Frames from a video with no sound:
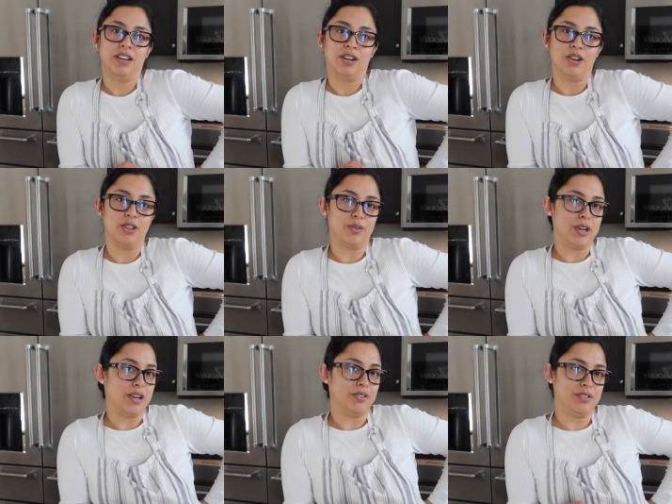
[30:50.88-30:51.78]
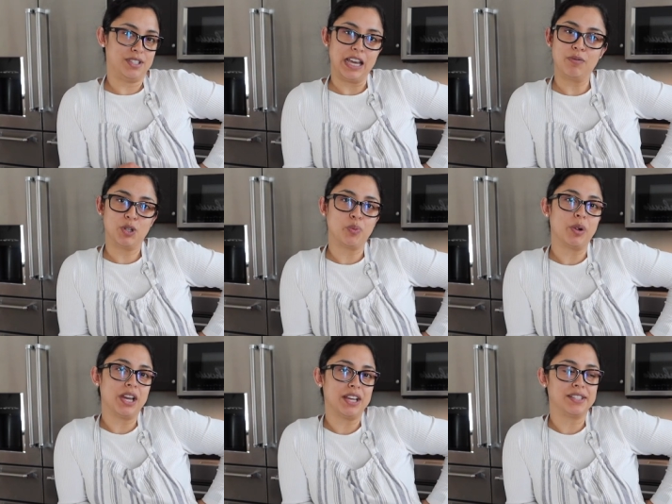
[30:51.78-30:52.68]
all around sandwich
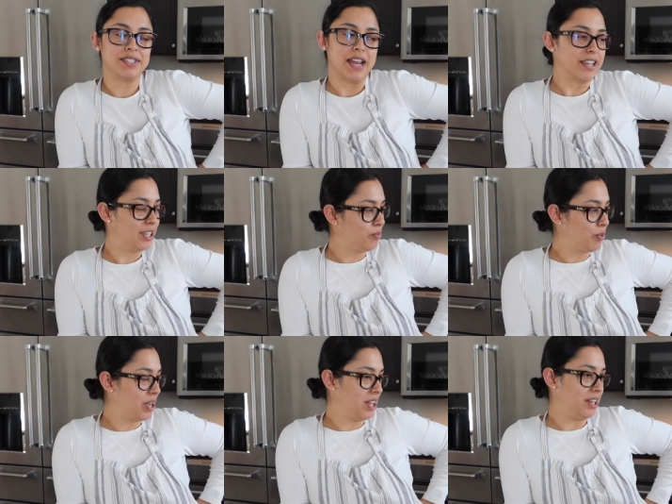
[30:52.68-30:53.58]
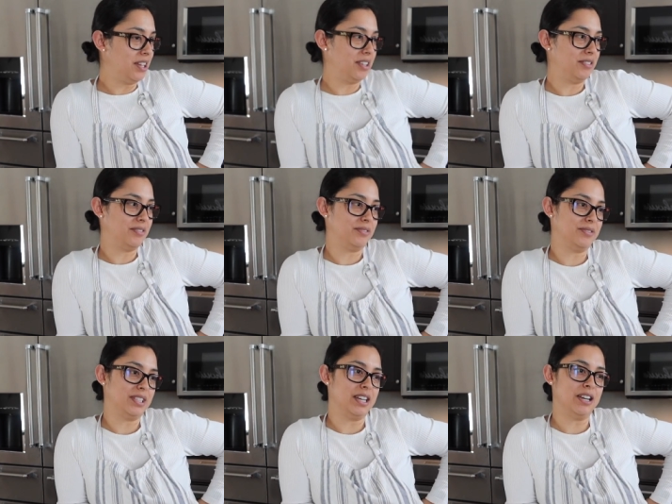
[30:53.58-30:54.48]
bread, snacking bread.
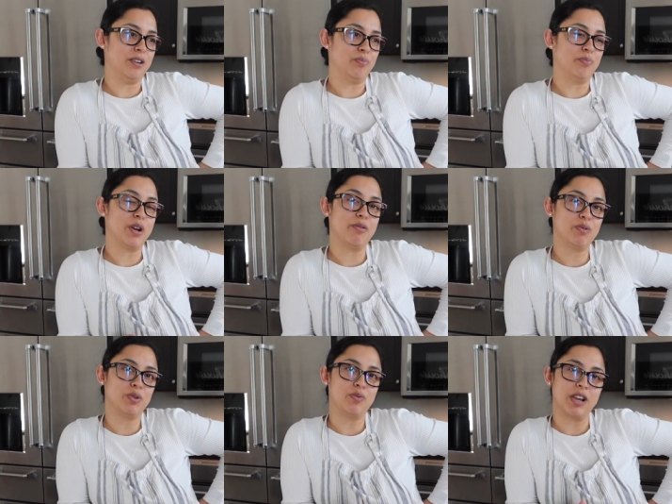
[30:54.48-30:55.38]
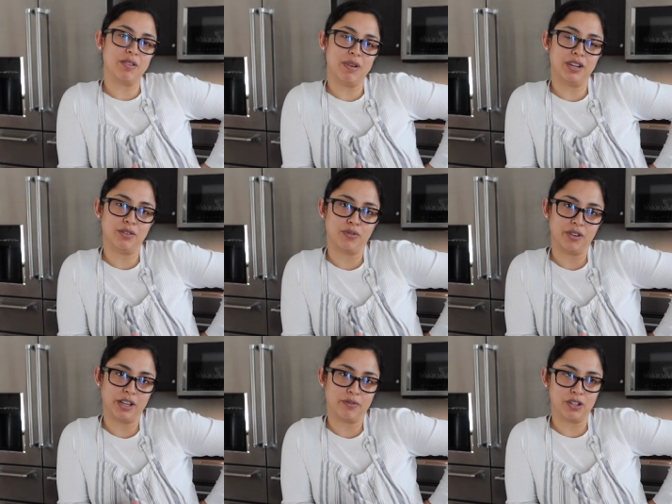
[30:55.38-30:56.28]
Probably wouldn't recommend it for
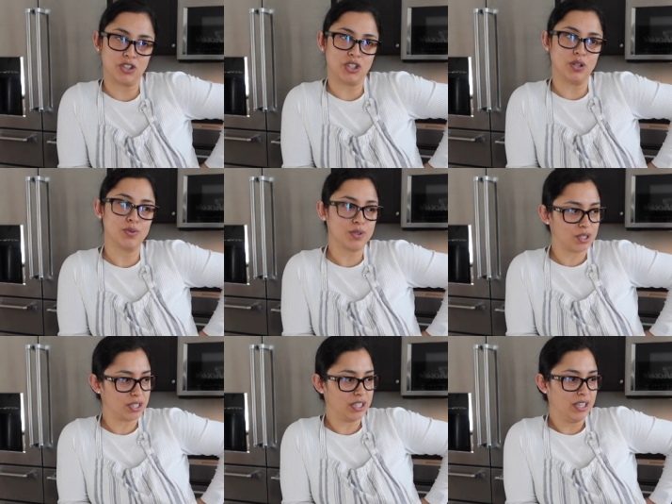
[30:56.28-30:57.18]
like French toast.